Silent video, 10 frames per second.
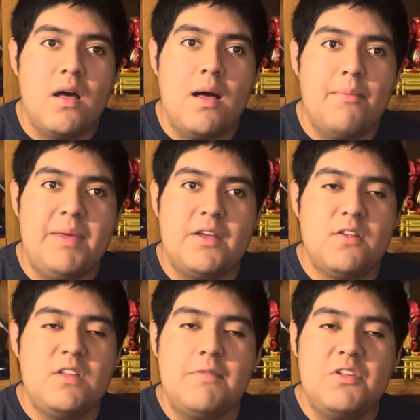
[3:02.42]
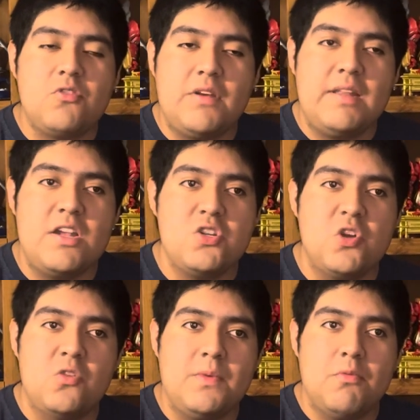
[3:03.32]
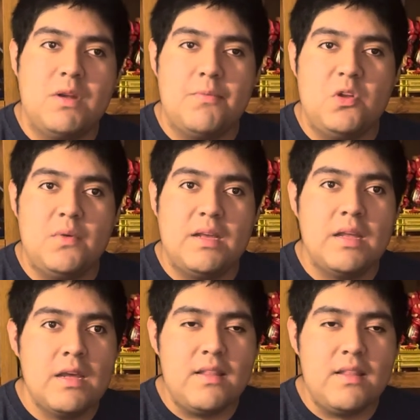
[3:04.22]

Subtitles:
big TV screen that shows me what I'm doing,